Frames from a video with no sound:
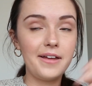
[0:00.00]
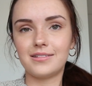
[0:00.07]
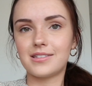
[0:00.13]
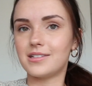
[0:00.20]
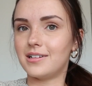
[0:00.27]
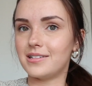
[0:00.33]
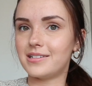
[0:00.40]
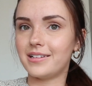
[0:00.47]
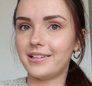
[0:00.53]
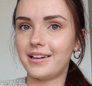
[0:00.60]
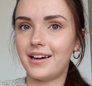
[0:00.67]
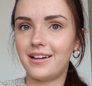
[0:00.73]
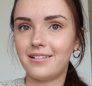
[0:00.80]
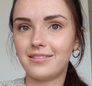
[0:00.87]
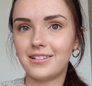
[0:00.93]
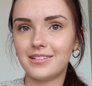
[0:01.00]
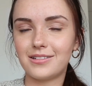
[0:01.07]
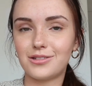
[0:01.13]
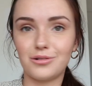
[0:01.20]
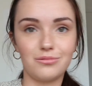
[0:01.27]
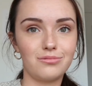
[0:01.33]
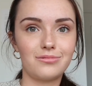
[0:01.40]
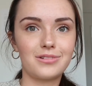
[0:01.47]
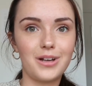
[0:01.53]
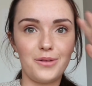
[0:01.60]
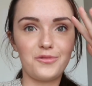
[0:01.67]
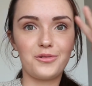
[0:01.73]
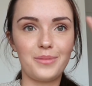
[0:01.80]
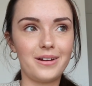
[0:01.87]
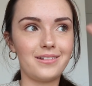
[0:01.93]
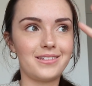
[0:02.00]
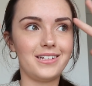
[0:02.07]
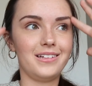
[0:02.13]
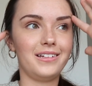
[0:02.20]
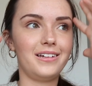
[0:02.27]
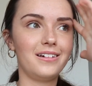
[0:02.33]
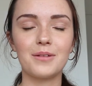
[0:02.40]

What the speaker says: It's not a Tilly hat, don't come for me, Tilly.